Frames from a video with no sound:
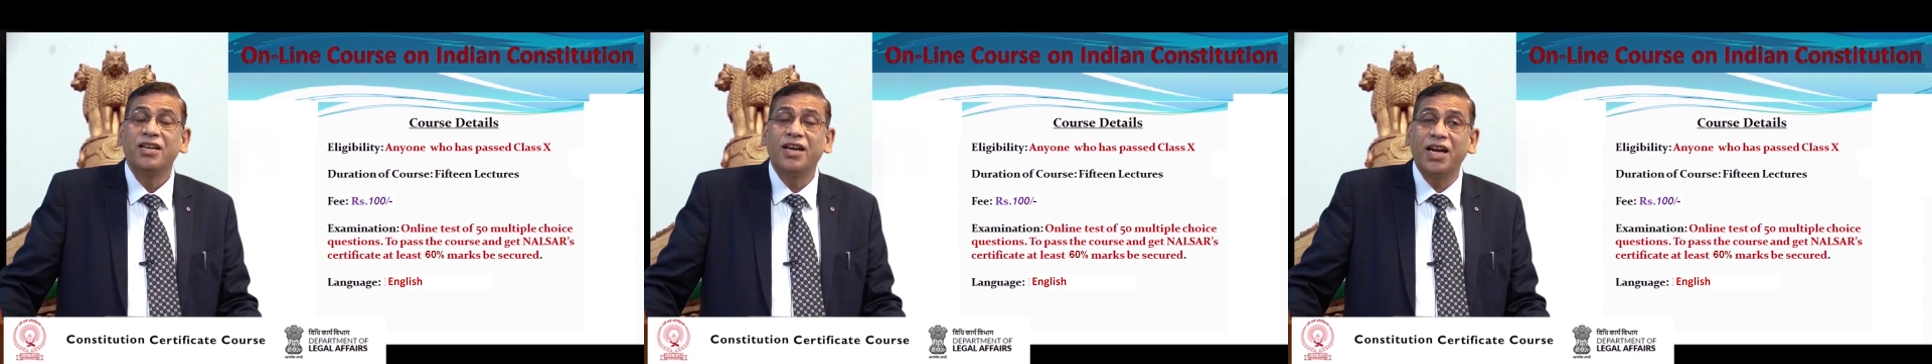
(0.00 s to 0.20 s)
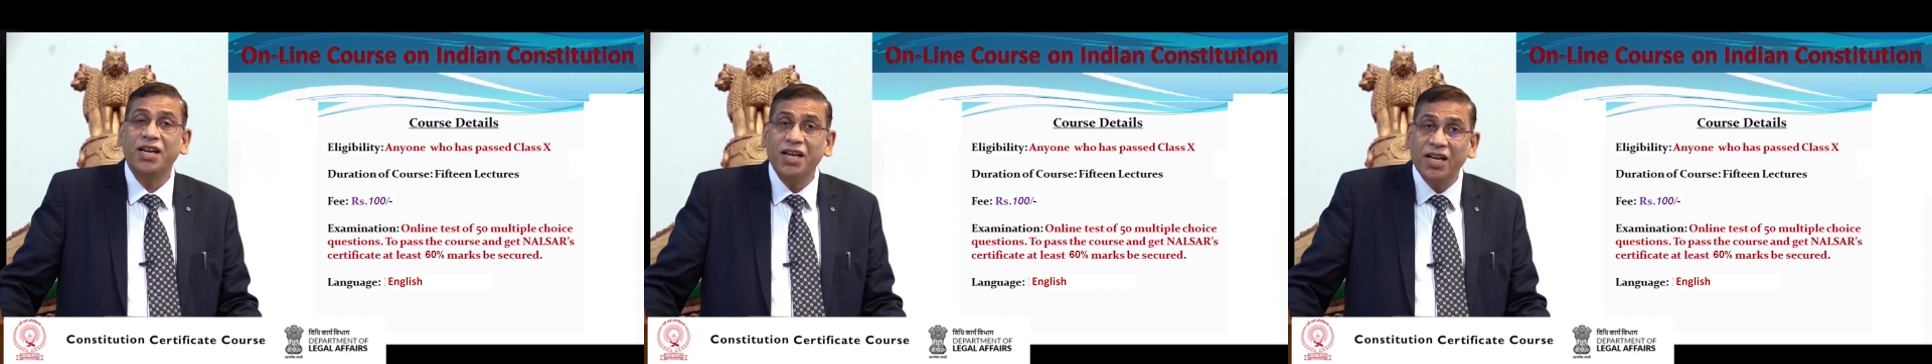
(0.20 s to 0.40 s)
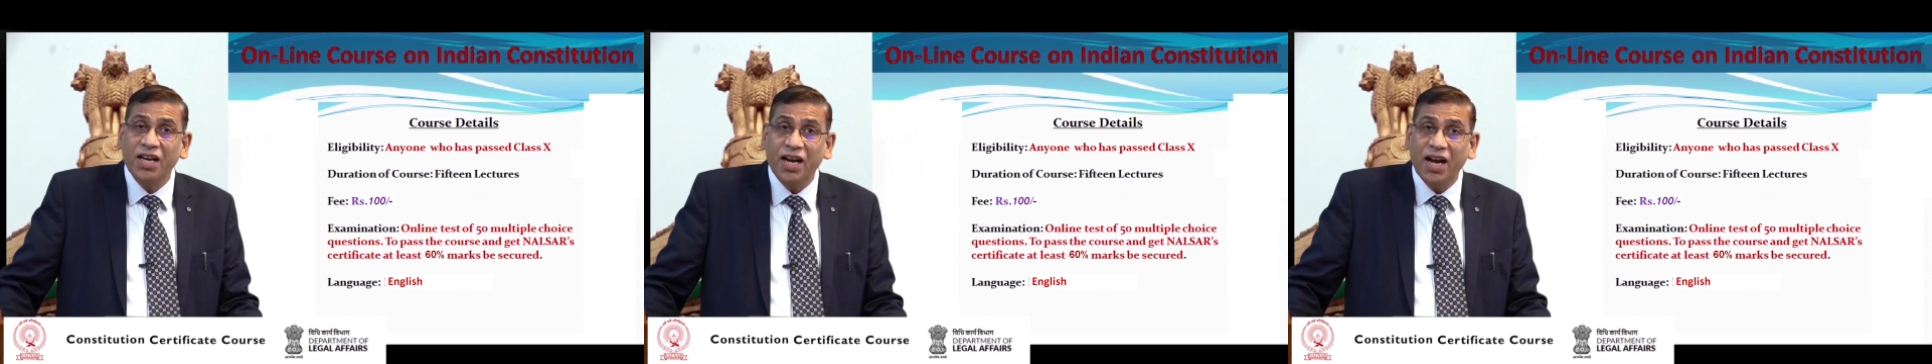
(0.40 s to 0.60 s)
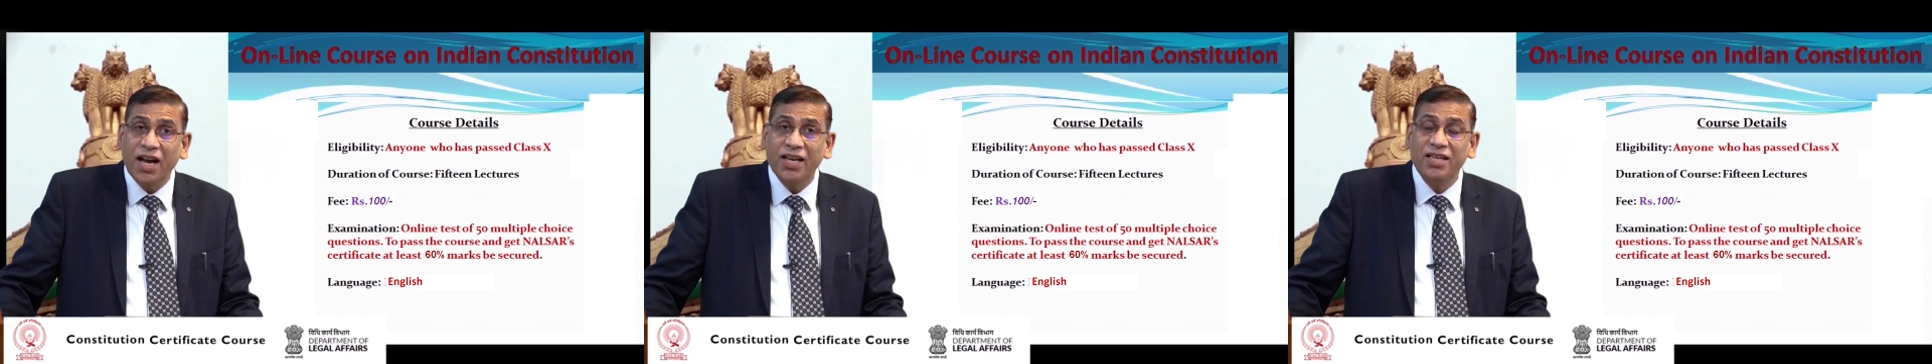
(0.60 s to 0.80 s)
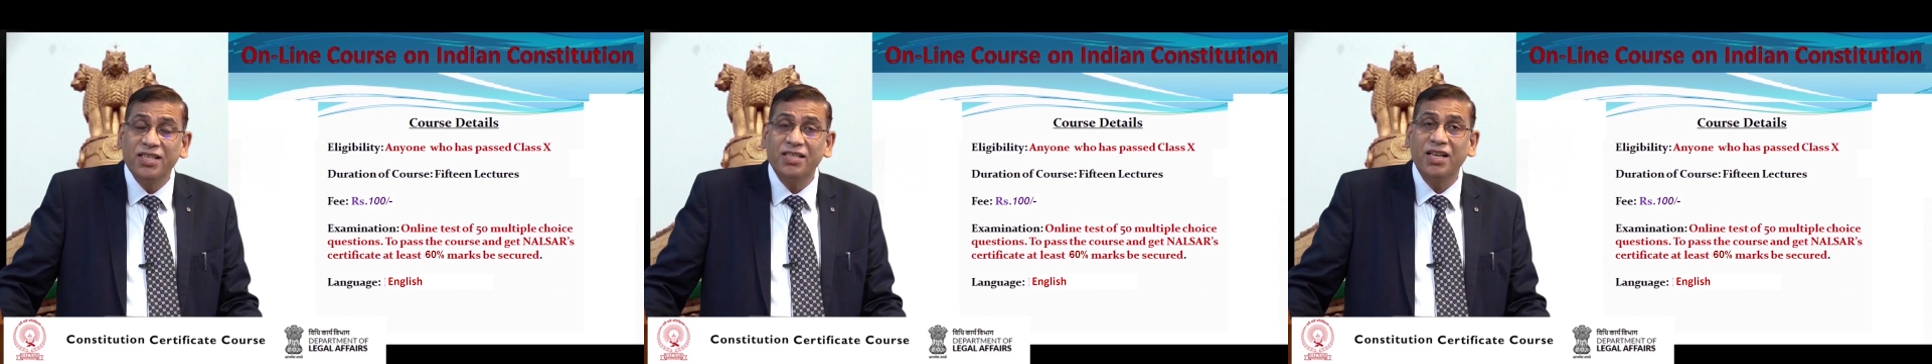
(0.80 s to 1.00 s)

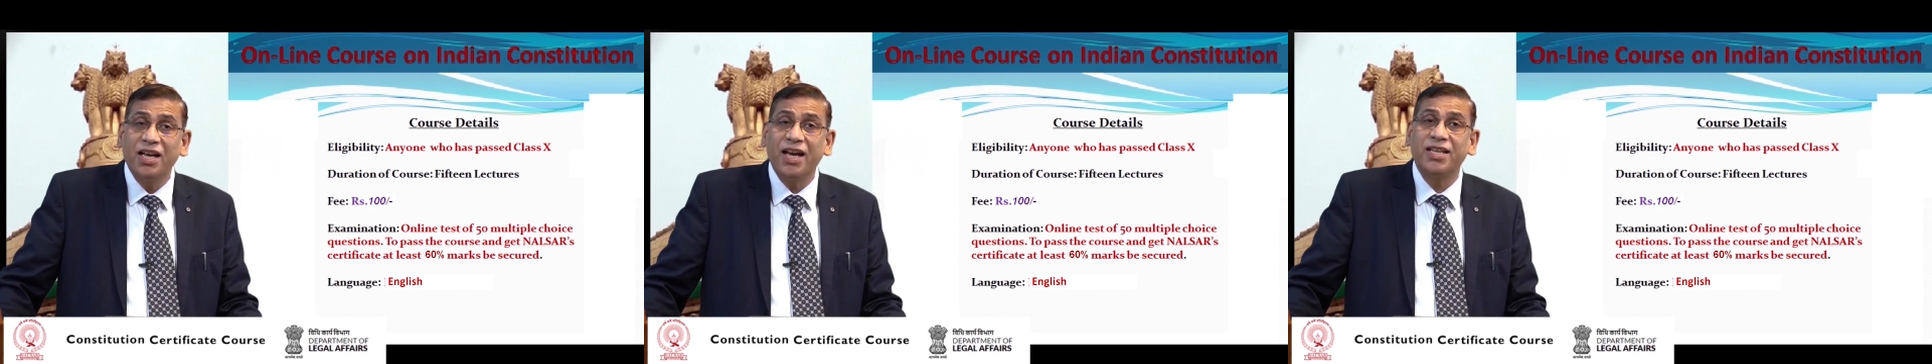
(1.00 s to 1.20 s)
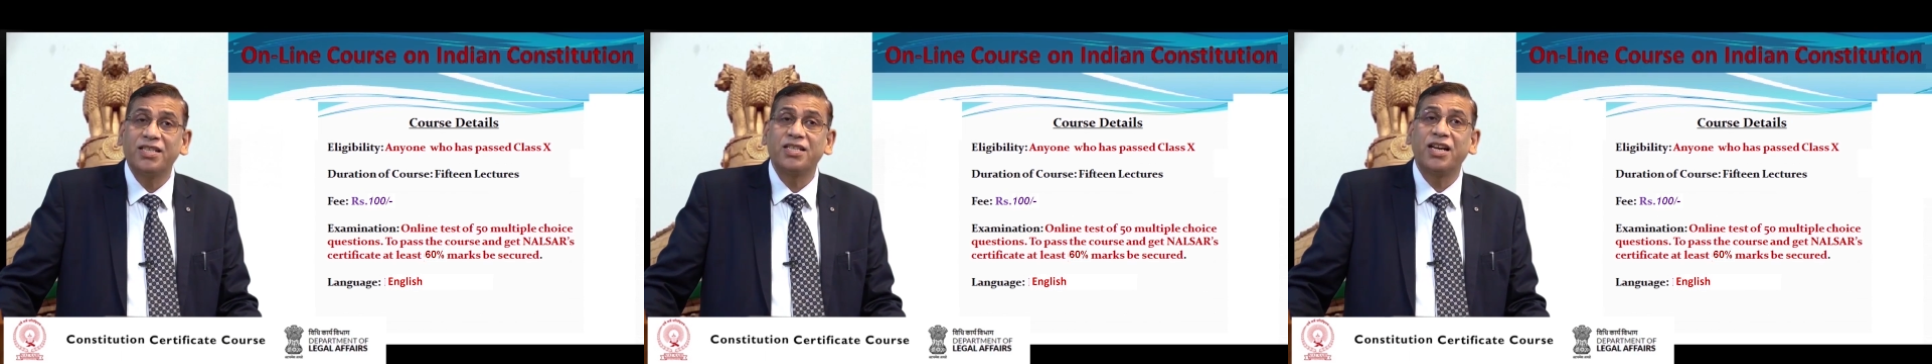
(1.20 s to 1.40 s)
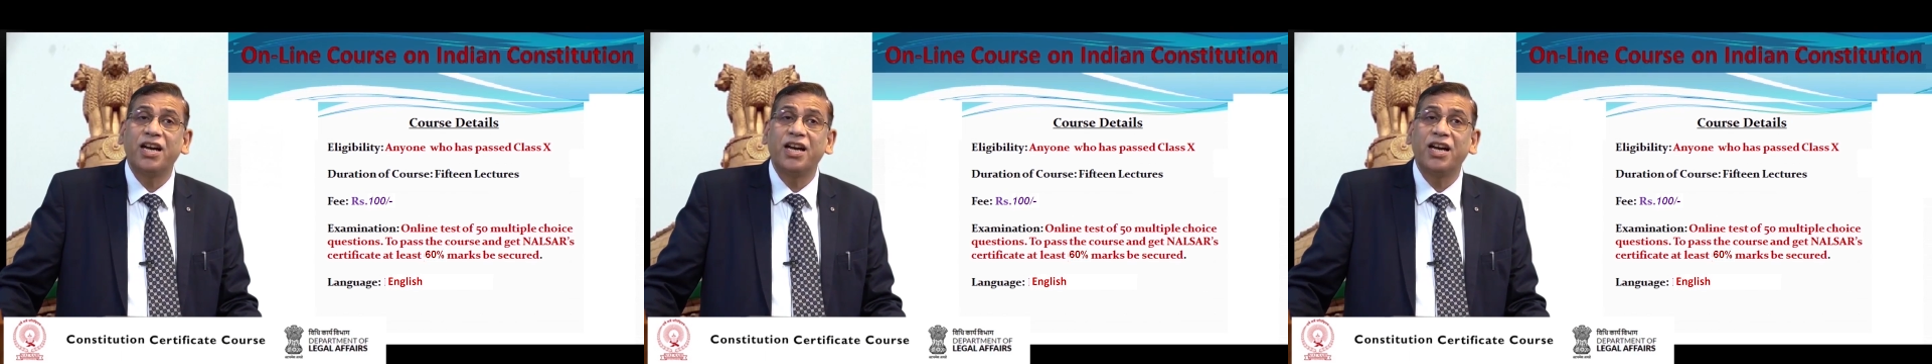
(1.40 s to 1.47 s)
categorized as